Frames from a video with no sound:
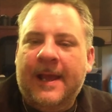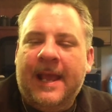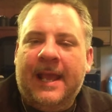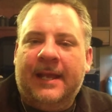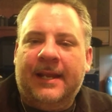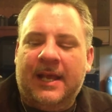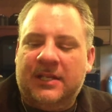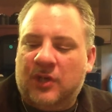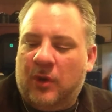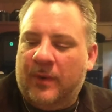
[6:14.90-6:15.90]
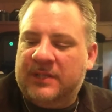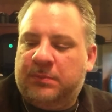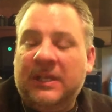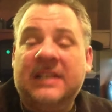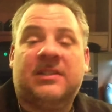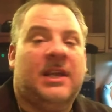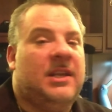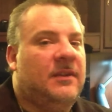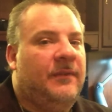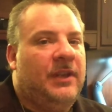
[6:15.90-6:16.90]
And as always, please like
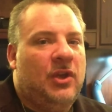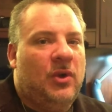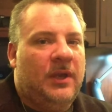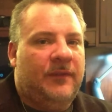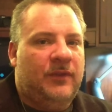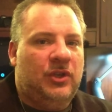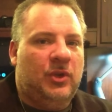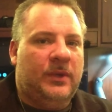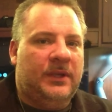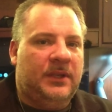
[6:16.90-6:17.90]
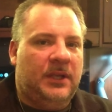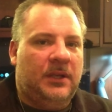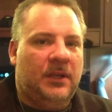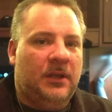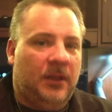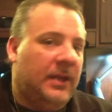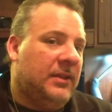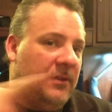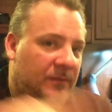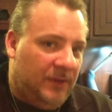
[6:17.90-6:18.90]
this video if you do indeed like
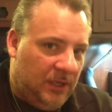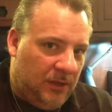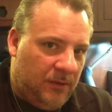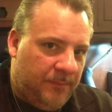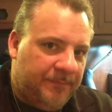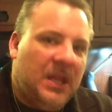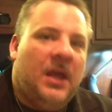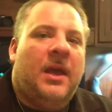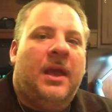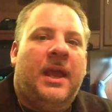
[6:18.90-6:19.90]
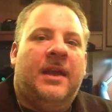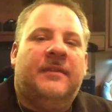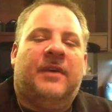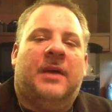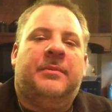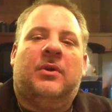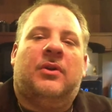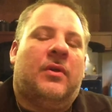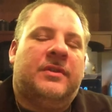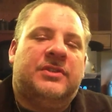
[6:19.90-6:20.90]
this video. And find me on
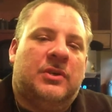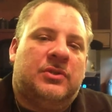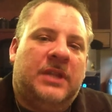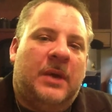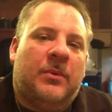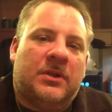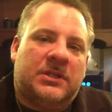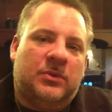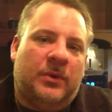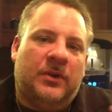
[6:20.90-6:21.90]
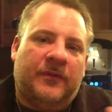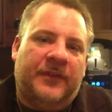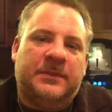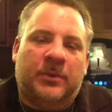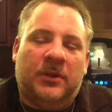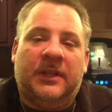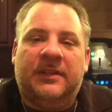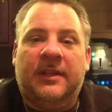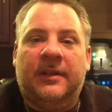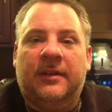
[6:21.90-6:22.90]
all the social networks, Twitter, Facebook,
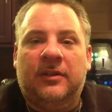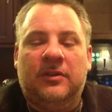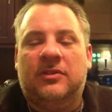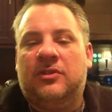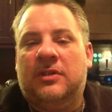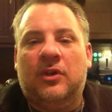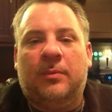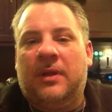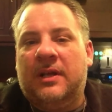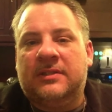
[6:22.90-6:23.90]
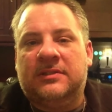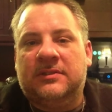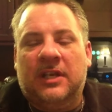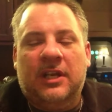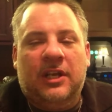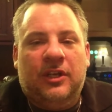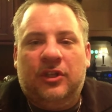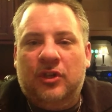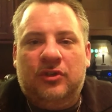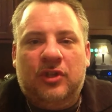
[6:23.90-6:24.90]
LinkedIn, Google+,
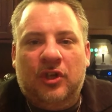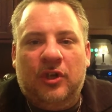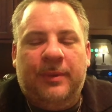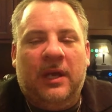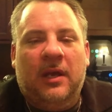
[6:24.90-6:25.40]
YouTube.